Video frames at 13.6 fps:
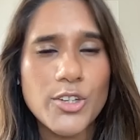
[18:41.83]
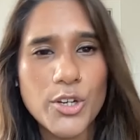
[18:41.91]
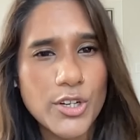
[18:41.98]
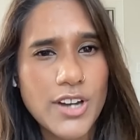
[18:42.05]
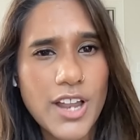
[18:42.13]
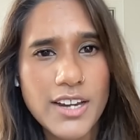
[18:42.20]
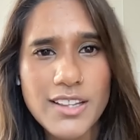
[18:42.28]

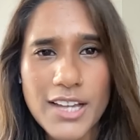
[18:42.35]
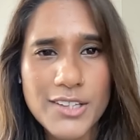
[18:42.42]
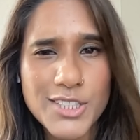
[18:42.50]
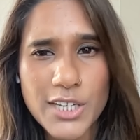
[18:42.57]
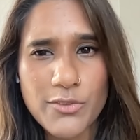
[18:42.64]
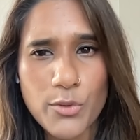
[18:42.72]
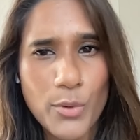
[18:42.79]
you're not allowed to
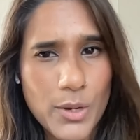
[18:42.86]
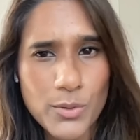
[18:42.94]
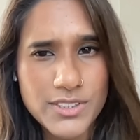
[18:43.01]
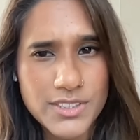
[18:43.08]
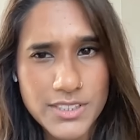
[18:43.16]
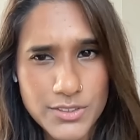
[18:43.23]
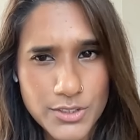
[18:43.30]
give away what
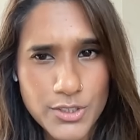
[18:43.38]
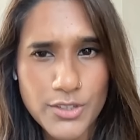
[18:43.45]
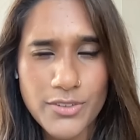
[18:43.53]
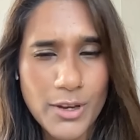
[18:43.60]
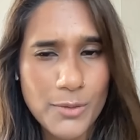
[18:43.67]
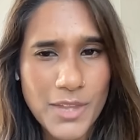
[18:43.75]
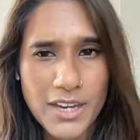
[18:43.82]
season you're
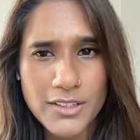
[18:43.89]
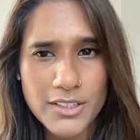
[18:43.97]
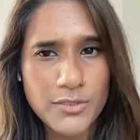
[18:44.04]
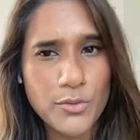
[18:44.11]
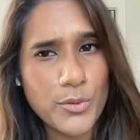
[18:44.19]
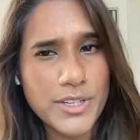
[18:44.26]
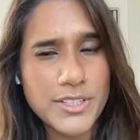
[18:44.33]
from. That'll
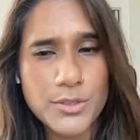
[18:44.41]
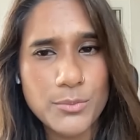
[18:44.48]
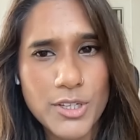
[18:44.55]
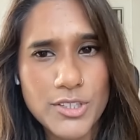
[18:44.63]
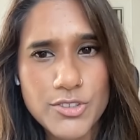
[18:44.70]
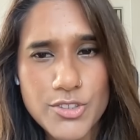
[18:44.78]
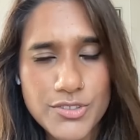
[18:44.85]
give away too
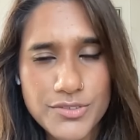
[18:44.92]
much.